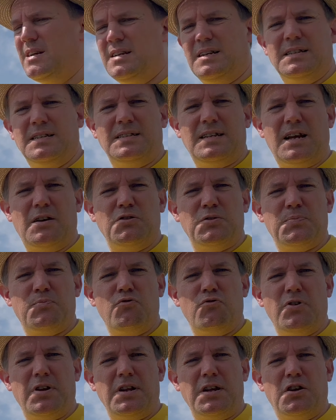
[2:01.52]
sounds
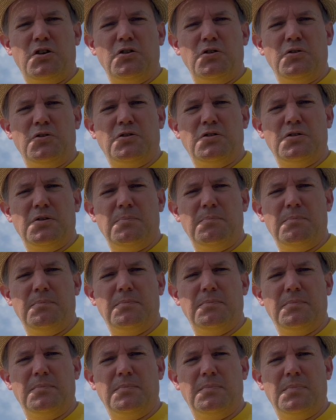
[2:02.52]
pretty good,
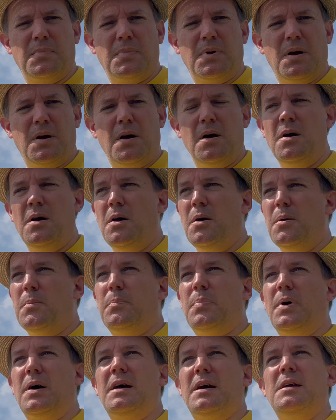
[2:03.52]

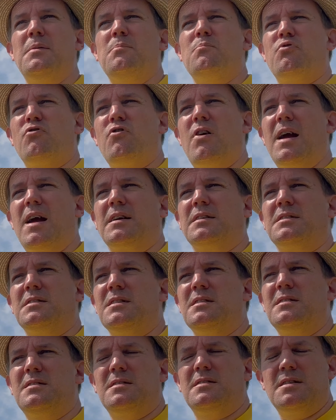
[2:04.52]
but in
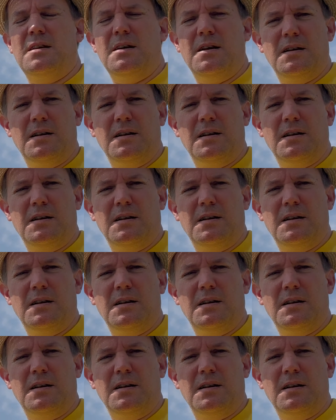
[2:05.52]
practice,